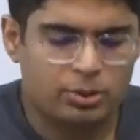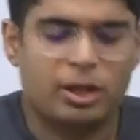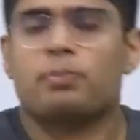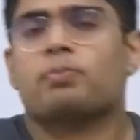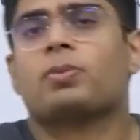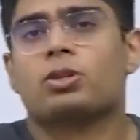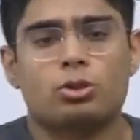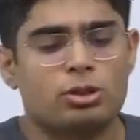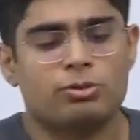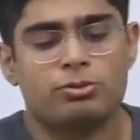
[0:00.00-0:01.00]
Okay,
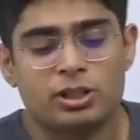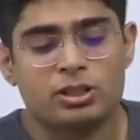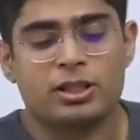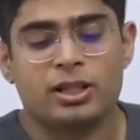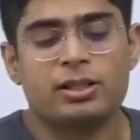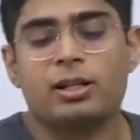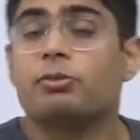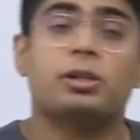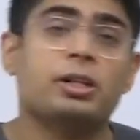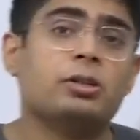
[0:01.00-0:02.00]
so the first thing that
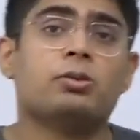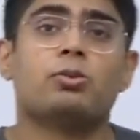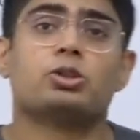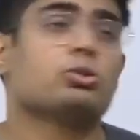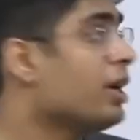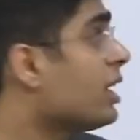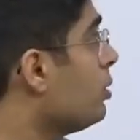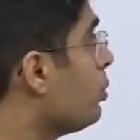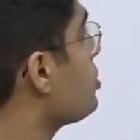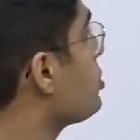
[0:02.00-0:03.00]
we did was to make
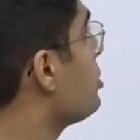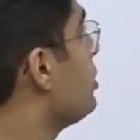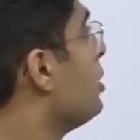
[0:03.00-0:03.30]
notes,